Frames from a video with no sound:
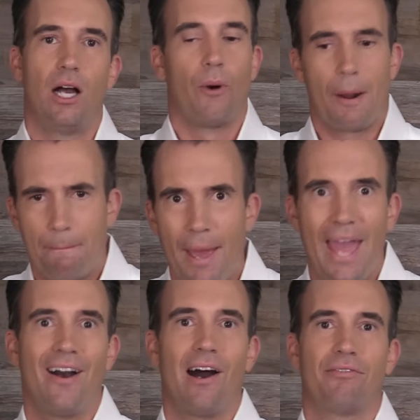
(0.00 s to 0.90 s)
I want to
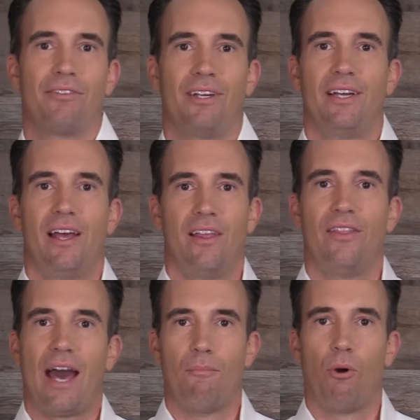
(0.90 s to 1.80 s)
pay off
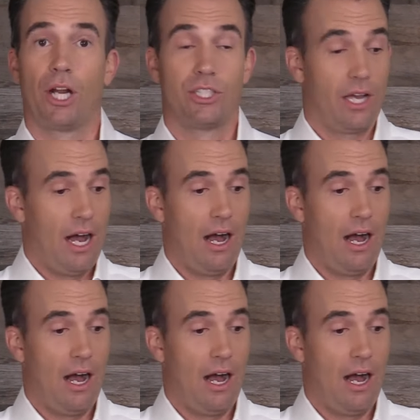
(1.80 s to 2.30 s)
that mortgage.